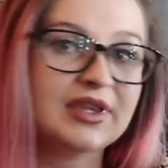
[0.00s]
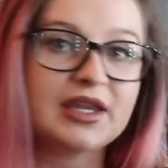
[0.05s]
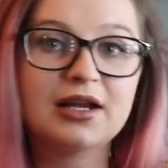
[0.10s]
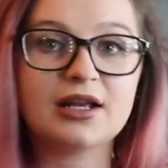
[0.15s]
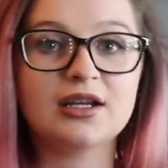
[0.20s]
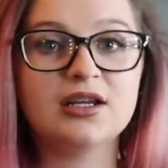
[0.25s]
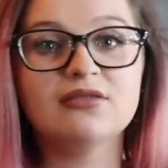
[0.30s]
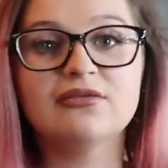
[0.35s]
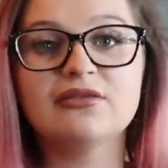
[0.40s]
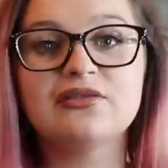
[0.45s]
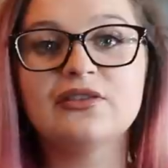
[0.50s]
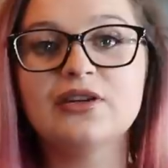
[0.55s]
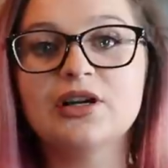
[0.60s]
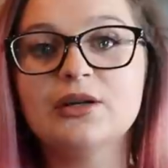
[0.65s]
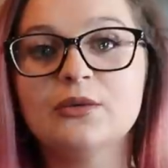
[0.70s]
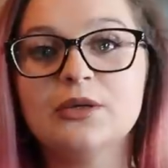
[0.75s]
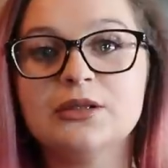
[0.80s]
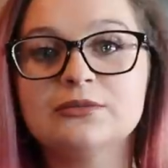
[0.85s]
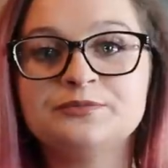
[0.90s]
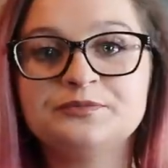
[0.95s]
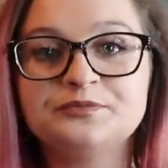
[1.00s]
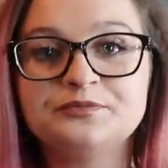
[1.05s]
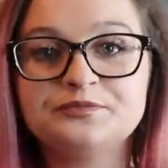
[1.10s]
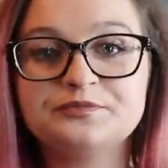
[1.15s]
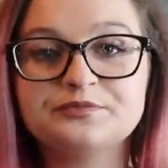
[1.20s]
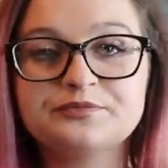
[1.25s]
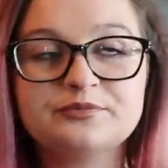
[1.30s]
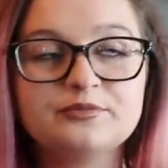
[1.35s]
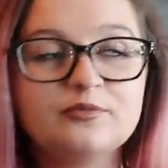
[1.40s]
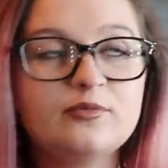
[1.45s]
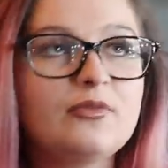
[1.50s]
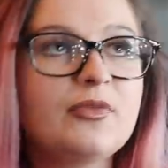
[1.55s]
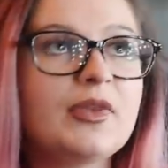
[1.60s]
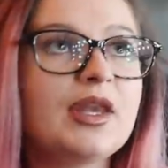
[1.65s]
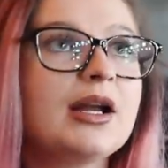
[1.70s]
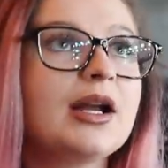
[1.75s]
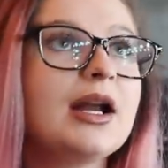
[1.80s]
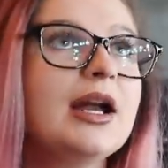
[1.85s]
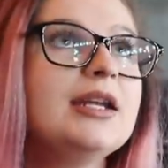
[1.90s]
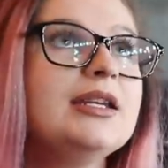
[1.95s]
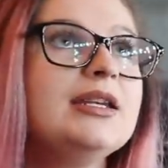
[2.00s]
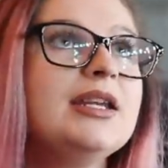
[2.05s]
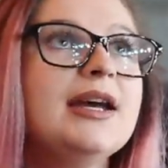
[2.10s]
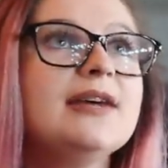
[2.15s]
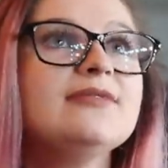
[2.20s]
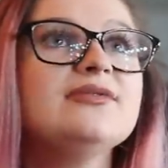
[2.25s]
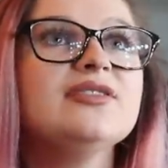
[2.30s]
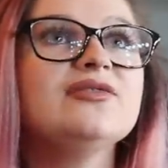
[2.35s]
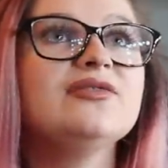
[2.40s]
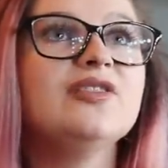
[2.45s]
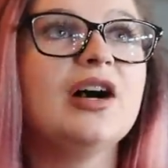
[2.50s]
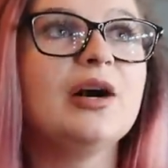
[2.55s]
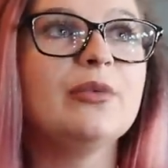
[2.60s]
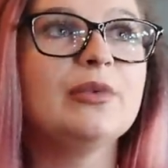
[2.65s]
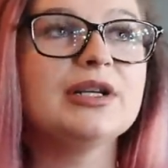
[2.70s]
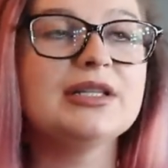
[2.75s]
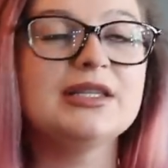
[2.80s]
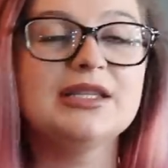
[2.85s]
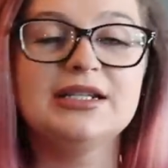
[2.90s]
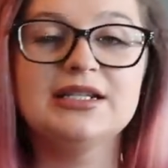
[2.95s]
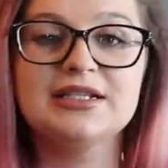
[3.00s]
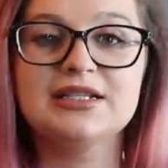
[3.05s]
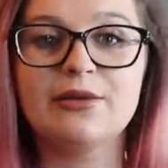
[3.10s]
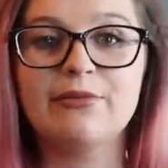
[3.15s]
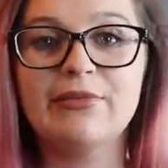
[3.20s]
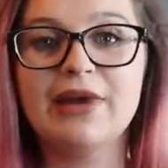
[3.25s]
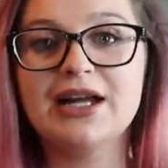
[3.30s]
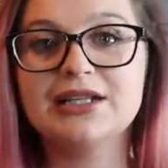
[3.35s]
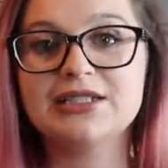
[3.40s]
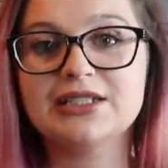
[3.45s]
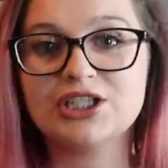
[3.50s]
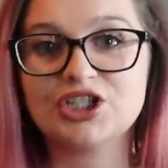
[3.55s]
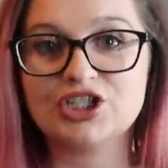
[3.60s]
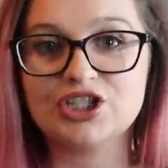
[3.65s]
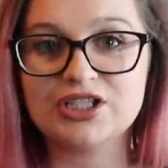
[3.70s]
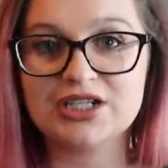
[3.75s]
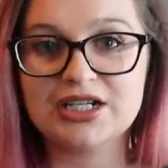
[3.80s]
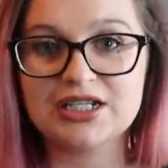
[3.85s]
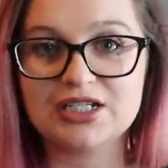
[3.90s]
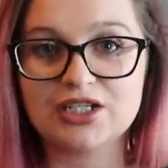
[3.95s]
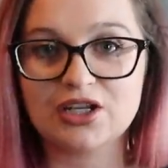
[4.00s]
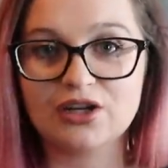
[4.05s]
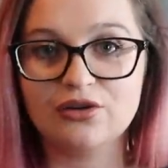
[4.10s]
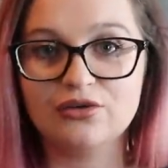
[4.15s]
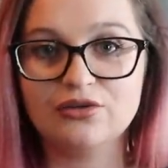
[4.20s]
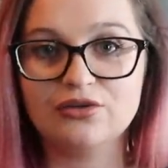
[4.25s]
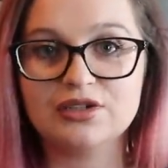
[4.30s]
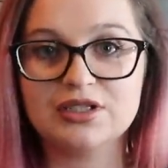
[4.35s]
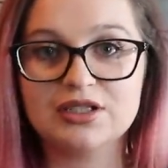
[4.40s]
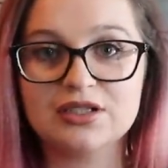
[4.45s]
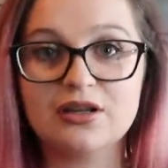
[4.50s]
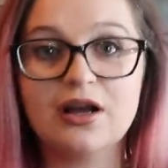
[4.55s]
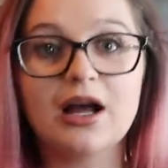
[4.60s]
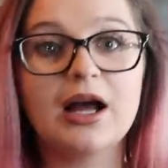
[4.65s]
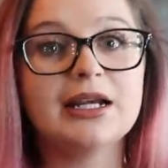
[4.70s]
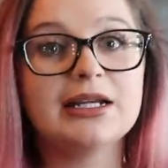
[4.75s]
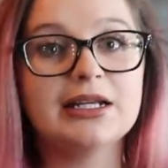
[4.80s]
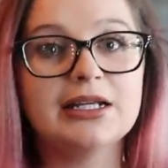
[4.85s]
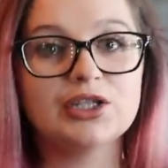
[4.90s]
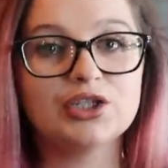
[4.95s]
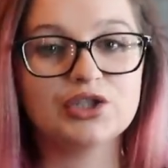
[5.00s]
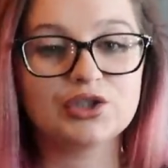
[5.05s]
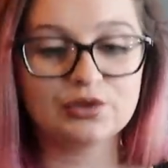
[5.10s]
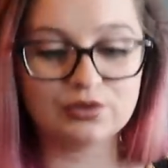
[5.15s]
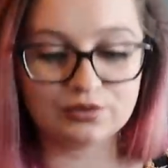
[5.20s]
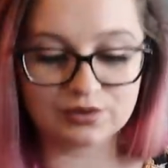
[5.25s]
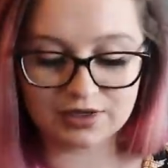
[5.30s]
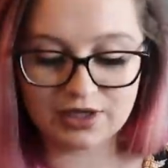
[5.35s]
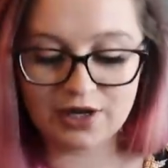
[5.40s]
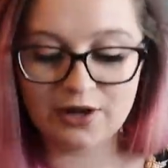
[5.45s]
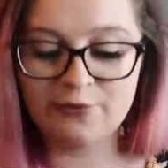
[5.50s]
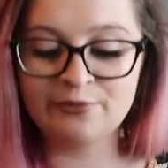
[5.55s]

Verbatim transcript: Can never find one. Can never find one. And then it's a mad dash to Tesco because it's like, I need a sauce.